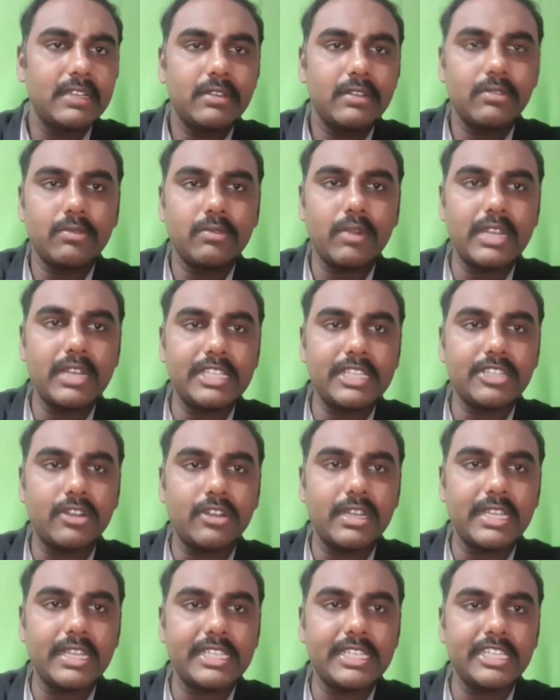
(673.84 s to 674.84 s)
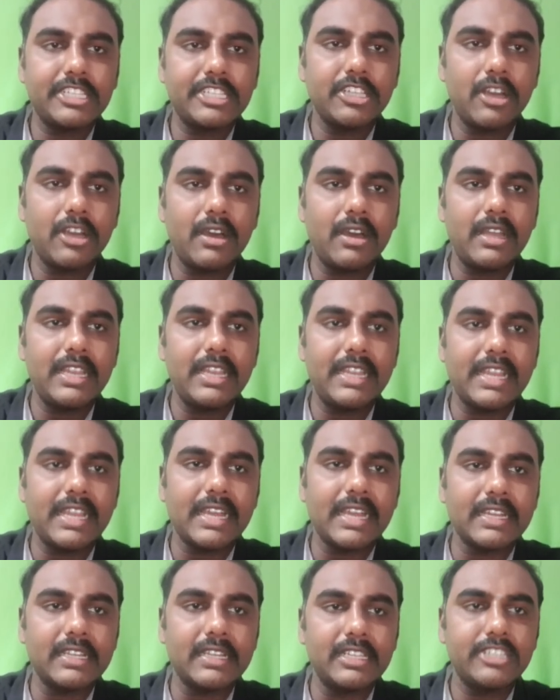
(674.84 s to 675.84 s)
One is called as a solid
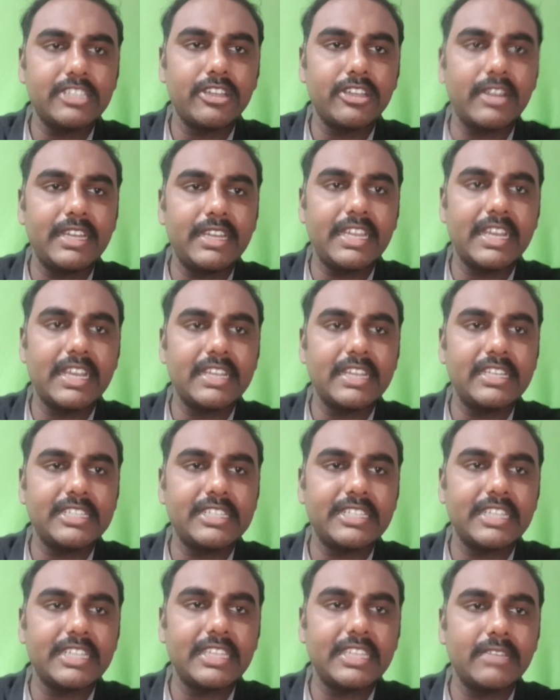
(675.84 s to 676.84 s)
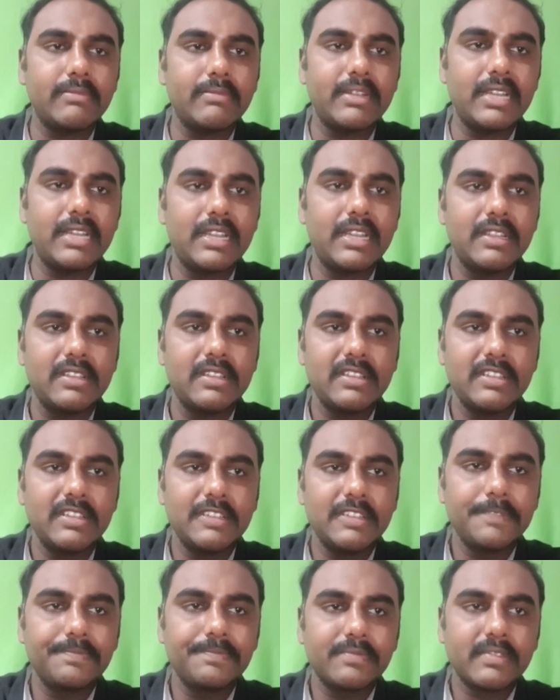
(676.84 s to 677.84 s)
angle. Solid angle is nothing but
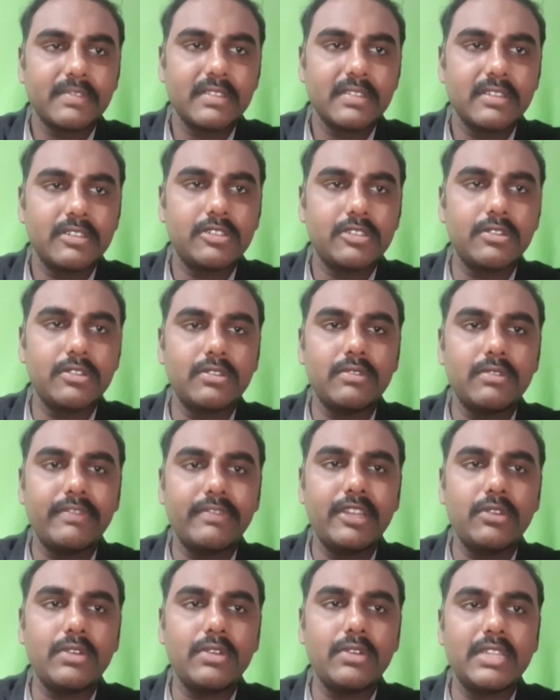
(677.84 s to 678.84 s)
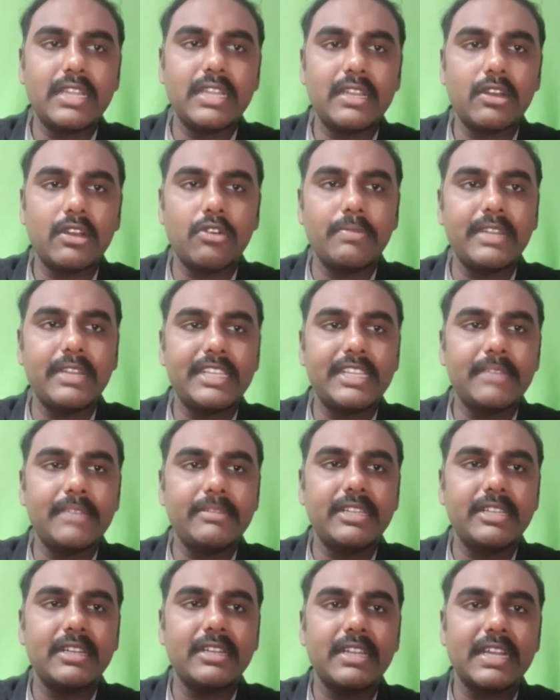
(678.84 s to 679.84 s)
so we know that how many
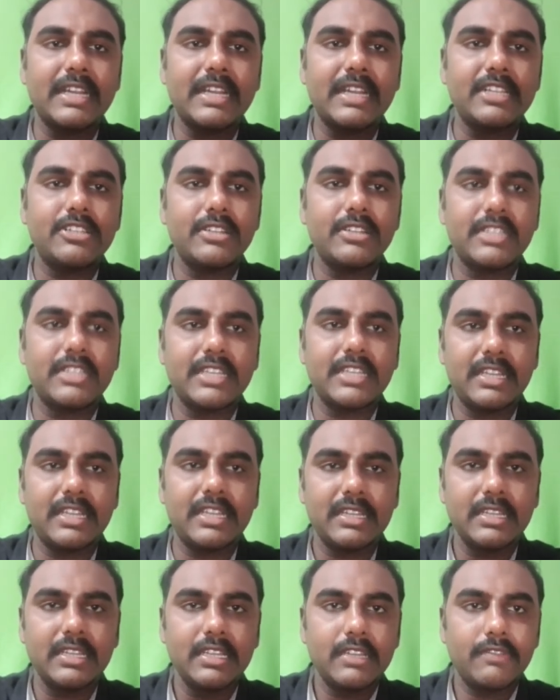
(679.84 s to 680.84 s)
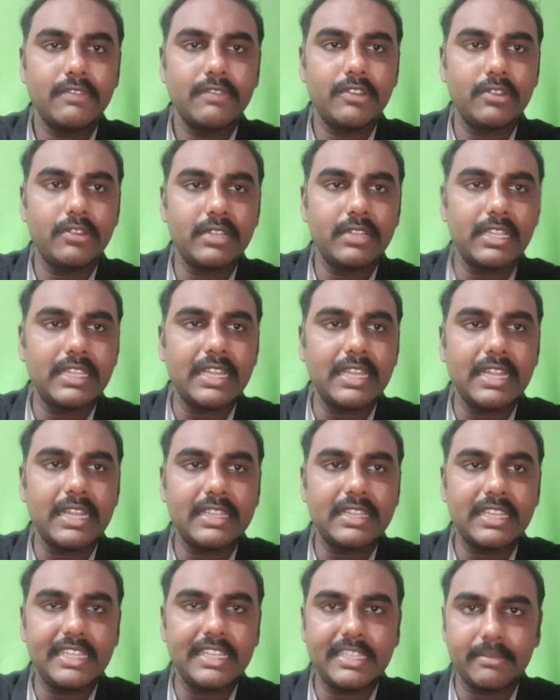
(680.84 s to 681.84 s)
semicircular canals are there? We know that there are
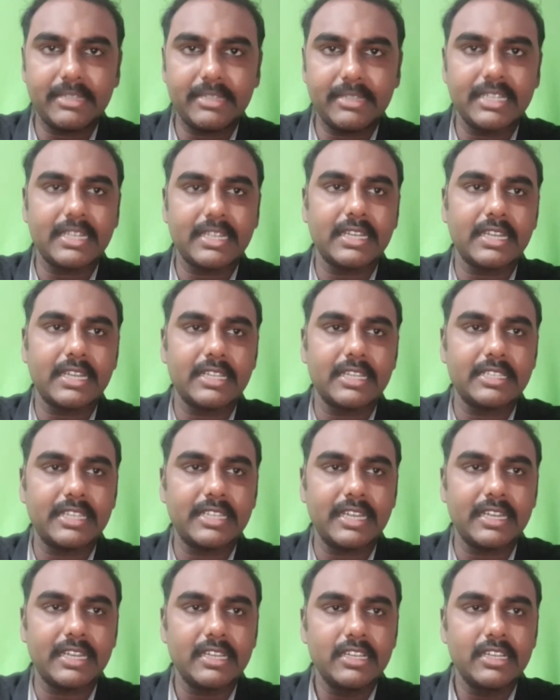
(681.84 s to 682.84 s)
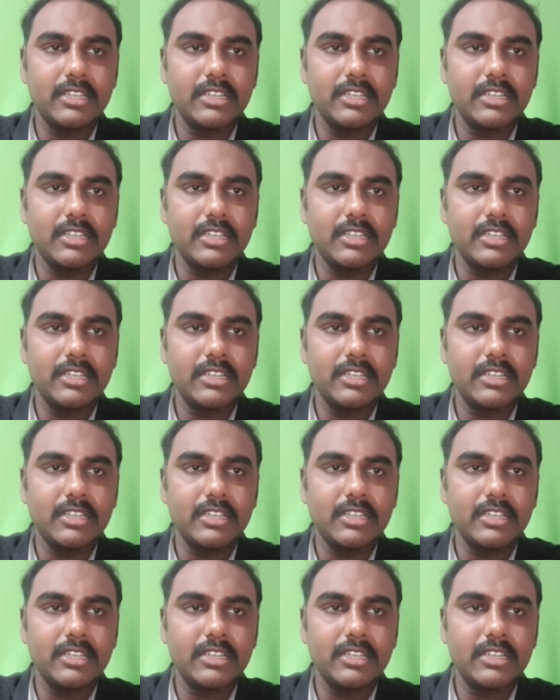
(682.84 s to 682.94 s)
three semicircular canals, right?